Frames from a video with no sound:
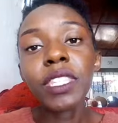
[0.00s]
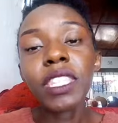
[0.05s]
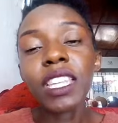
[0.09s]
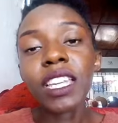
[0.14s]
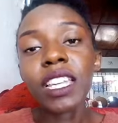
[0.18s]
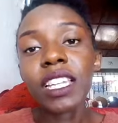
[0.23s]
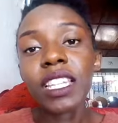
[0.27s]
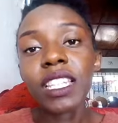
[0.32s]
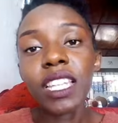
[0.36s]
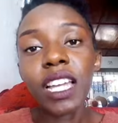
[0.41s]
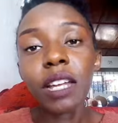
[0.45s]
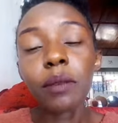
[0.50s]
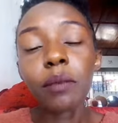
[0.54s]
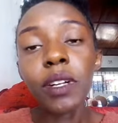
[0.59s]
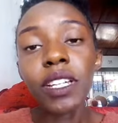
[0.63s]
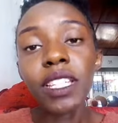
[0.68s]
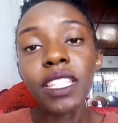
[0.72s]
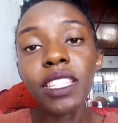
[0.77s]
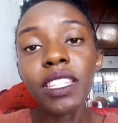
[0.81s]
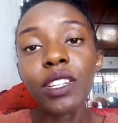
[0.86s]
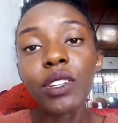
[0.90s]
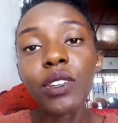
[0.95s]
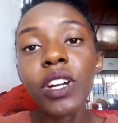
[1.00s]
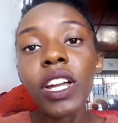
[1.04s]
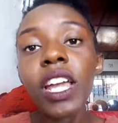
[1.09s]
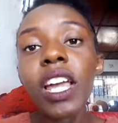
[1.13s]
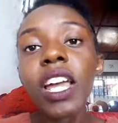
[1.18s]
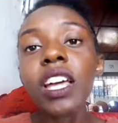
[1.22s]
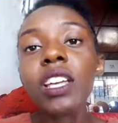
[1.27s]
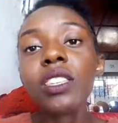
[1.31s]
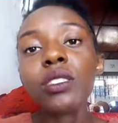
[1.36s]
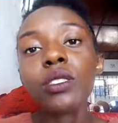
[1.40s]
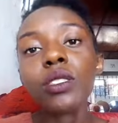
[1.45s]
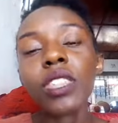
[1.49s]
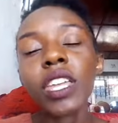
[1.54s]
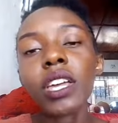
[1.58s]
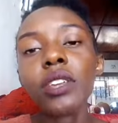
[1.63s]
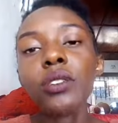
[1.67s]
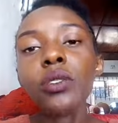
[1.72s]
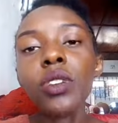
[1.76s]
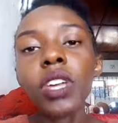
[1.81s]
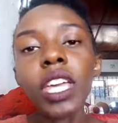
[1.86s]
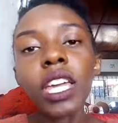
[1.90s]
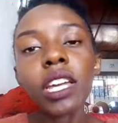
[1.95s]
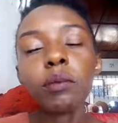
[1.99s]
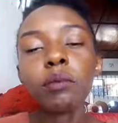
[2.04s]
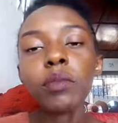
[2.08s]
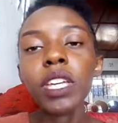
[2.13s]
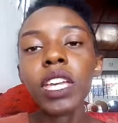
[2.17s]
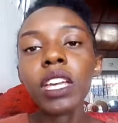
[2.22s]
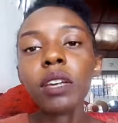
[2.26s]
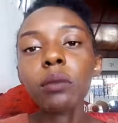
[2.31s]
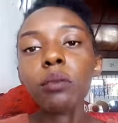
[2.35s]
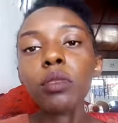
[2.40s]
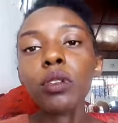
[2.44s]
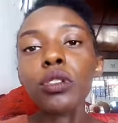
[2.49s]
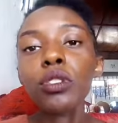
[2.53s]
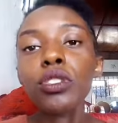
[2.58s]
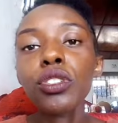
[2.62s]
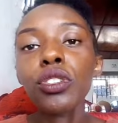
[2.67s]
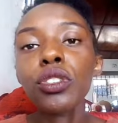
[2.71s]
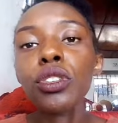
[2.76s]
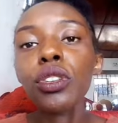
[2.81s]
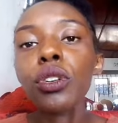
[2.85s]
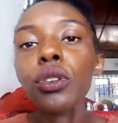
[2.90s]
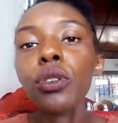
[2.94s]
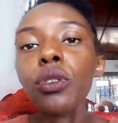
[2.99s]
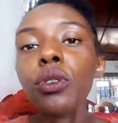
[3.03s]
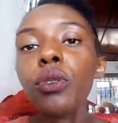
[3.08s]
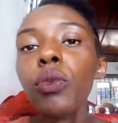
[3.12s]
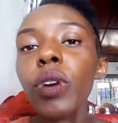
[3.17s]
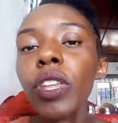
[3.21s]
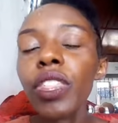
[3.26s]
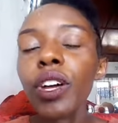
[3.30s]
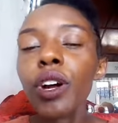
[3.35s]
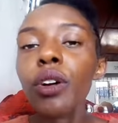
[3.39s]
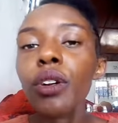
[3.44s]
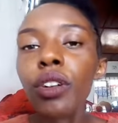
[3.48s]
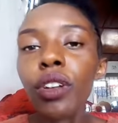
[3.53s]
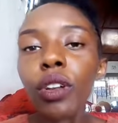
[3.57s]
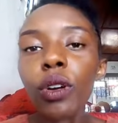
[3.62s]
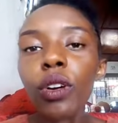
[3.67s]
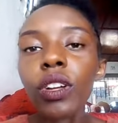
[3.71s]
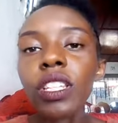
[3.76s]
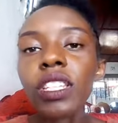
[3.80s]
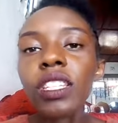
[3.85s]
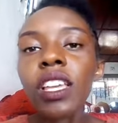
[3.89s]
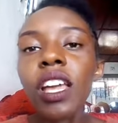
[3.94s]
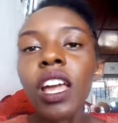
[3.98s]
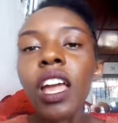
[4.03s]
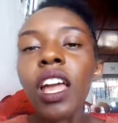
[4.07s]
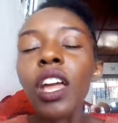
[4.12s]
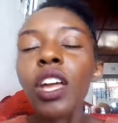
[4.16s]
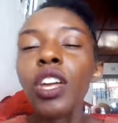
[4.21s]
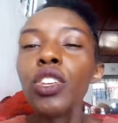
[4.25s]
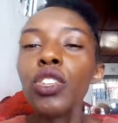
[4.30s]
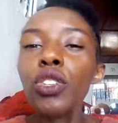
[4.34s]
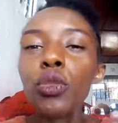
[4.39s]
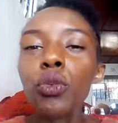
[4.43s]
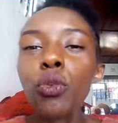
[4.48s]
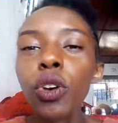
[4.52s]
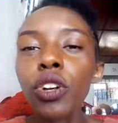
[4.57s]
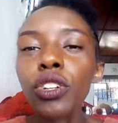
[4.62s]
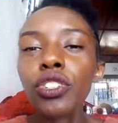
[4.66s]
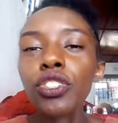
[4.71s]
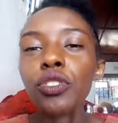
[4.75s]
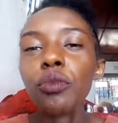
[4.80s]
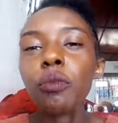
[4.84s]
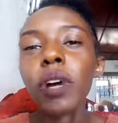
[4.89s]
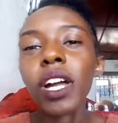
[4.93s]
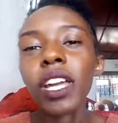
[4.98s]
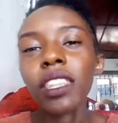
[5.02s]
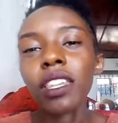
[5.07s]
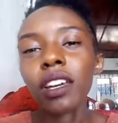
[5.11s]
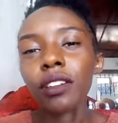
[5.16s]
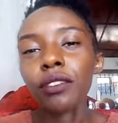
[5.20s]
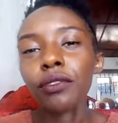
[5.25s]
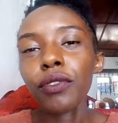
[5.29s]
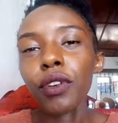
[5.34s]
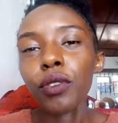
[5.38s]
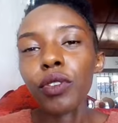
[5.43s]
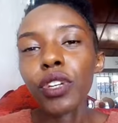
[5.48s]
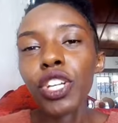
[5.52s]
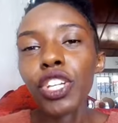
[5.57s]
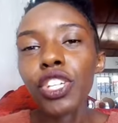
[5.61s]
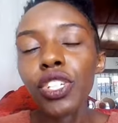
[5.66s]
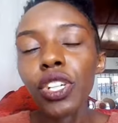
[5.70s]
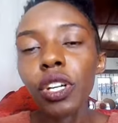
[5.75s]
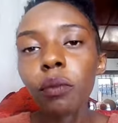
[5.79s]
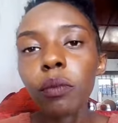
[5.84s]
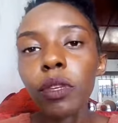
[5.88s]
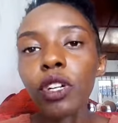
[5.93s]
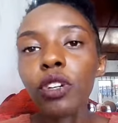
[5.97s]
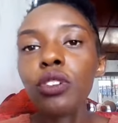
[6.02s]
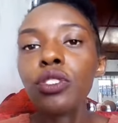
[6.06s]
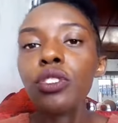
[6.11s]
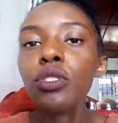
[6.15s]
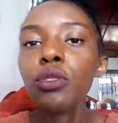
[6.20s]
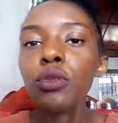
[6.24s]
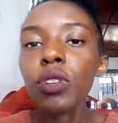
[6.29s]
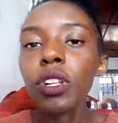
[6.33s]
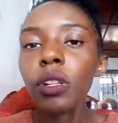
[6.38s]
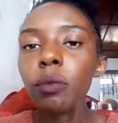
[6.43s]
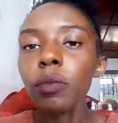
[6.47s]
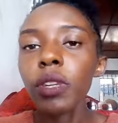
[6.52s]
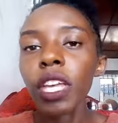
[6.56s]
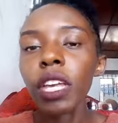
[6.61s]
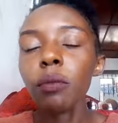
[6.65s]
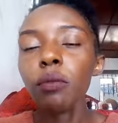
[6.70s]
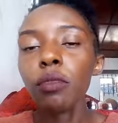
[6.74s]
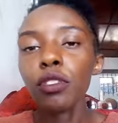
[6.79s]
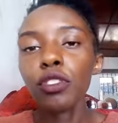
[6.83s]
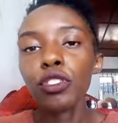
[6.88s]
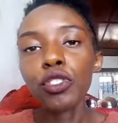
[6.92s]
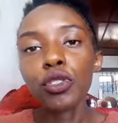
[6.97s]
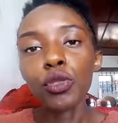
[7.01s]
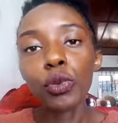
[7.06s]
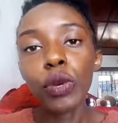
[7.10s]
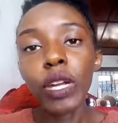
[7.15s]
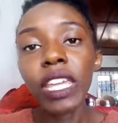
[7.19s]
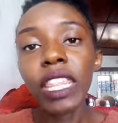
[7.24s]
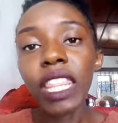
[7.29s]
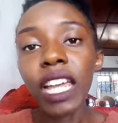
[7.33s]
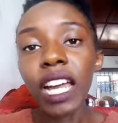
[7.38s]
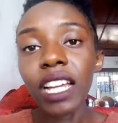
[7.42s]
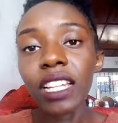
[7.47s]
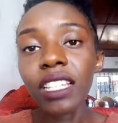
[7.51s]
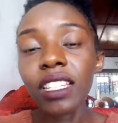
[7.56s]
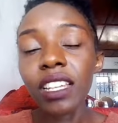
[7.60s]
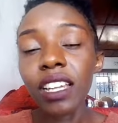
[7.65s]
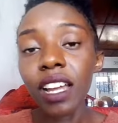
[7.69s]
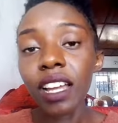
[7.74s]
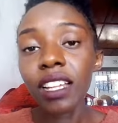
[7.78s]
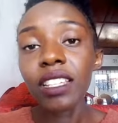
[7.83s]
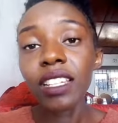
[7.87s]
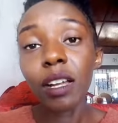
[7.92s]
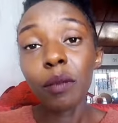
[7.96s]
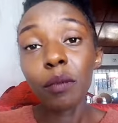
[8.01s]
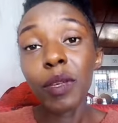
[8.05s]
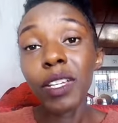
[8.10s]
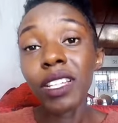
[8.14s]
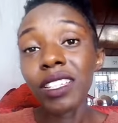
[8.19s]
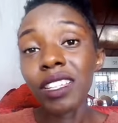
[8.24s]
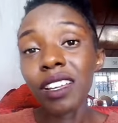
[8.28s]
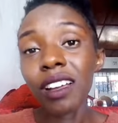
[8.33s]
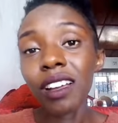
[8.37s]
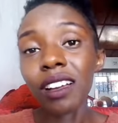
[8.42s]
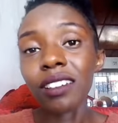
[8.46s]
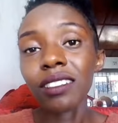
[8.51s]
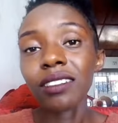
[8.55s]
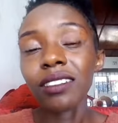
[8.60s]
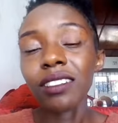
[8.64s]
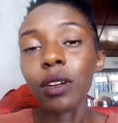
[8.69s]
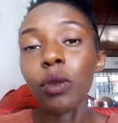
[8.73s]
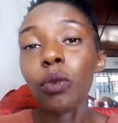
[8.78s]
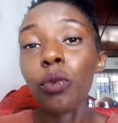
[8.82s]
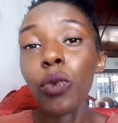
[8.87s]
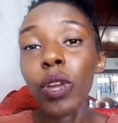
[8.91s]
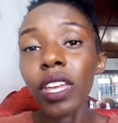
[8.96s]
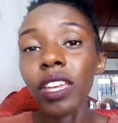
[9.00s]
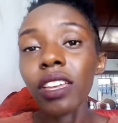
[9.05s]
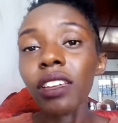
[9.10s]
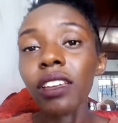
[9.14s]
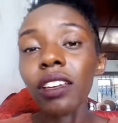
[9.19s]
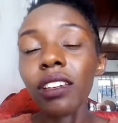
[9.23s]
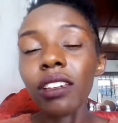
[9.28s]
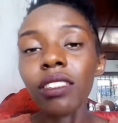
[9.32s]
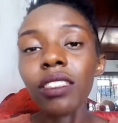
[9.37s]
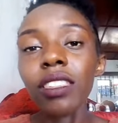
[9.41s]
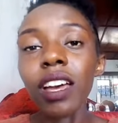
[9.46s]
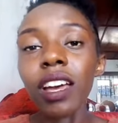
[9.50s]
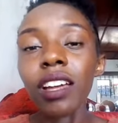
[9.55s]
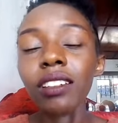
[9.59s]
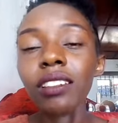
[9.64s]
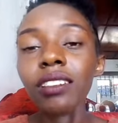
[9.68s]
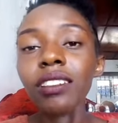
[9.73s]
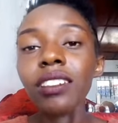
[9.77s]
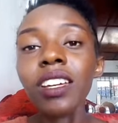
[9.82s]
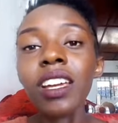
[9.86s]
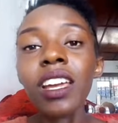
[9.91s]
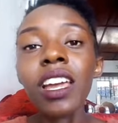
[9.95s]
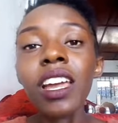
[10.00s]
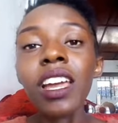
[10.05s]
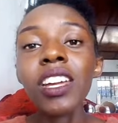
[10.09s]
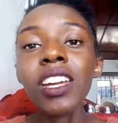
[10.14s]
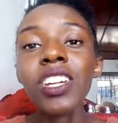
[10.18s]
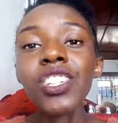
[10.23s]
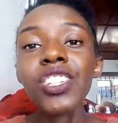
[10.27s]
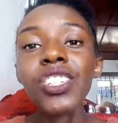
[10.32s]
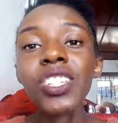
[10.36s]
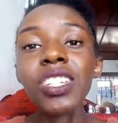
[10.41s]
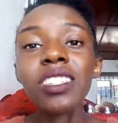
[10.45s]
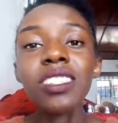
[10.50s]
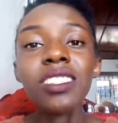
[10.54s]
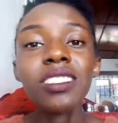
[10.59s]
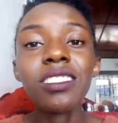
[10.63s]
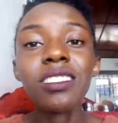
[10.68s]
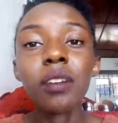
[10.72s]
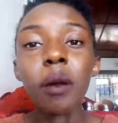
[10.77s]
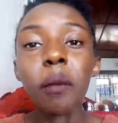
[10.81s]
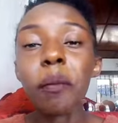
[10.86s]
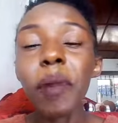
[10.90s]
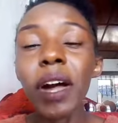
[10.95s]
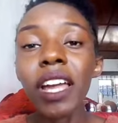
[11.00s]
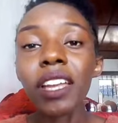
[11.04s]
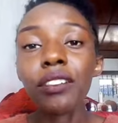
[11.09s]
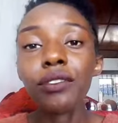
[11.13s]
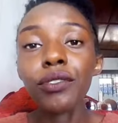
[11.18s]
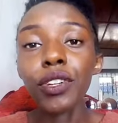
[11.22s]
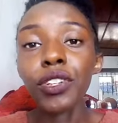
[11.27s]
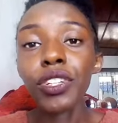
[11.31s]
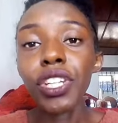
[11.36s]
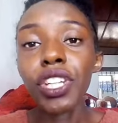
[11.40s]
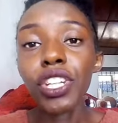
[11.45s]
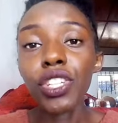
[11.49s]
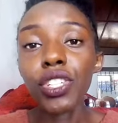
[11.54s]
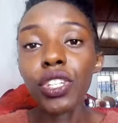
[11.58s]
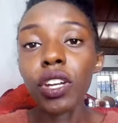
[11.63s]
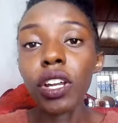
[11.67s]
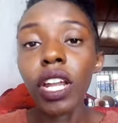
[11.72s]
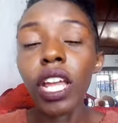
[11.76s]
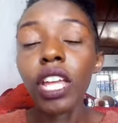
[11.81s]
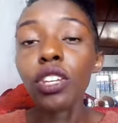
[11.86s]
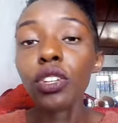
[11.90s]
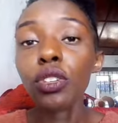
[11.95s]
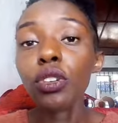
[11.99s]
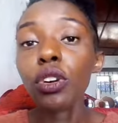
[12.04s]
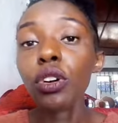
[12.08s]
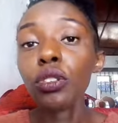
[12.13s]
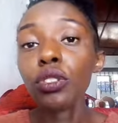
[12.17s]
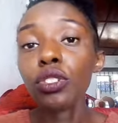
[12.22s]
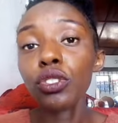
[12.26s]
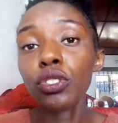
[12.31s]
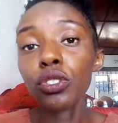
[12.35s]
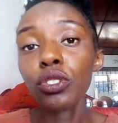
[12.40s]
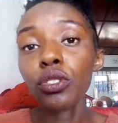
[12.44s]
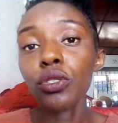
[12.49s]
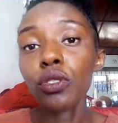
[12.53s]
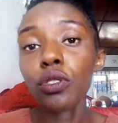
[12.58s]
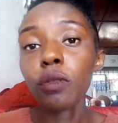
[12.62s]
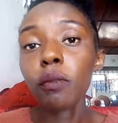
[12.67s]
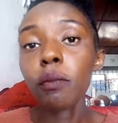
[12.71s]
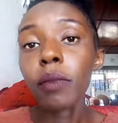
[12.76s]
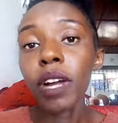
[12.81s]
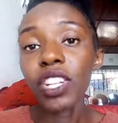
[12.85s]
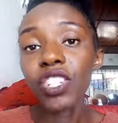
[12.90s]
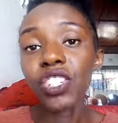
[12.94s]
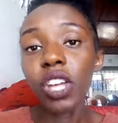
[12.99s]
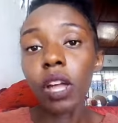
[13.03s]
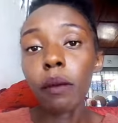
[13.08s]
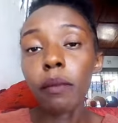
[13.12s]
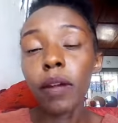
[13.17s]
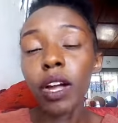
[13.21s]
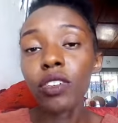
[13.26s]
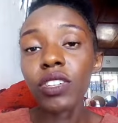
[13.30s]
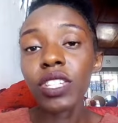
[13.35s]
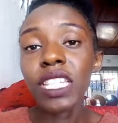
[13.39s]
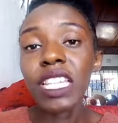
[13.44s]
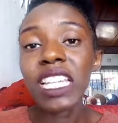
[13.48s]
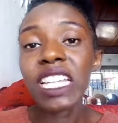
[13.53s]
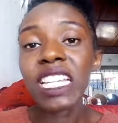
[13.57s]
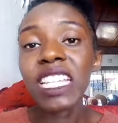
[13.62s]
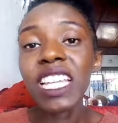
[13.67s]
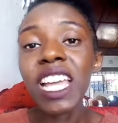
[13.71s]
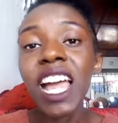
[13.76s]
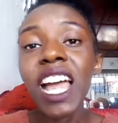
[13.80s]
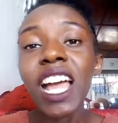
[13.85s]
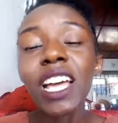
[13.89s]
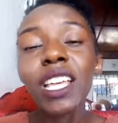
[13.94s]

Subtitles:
skin type as you, so that you can be able to know whether or not you want to buy that foundation, because you will be able to weigh that at a better way than just buying foundation and you don't know much about it.